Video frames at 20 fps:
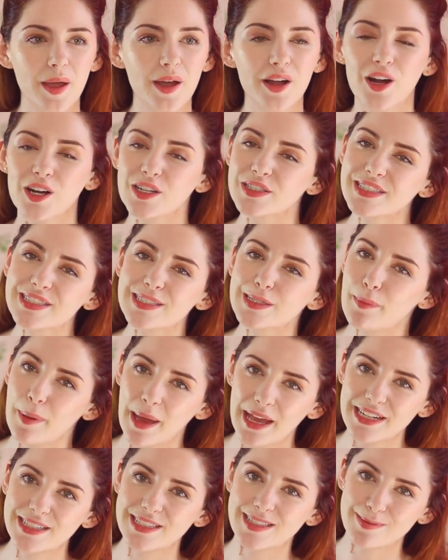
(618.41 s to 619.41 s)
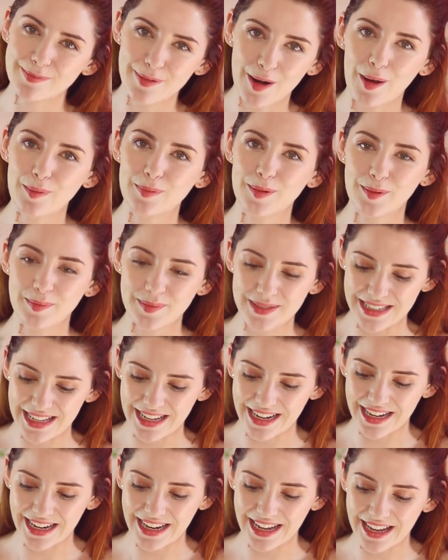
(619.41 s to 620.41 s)
constipation problems
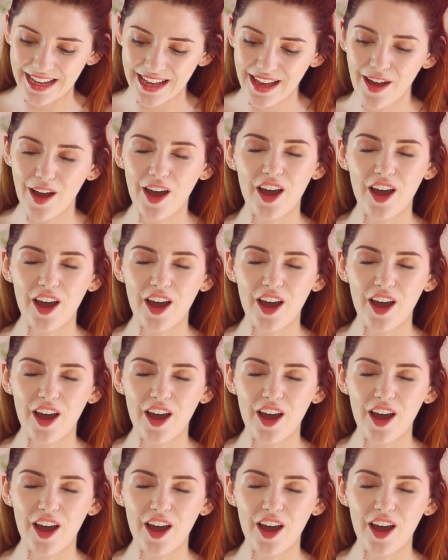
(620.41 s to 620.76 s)
lately.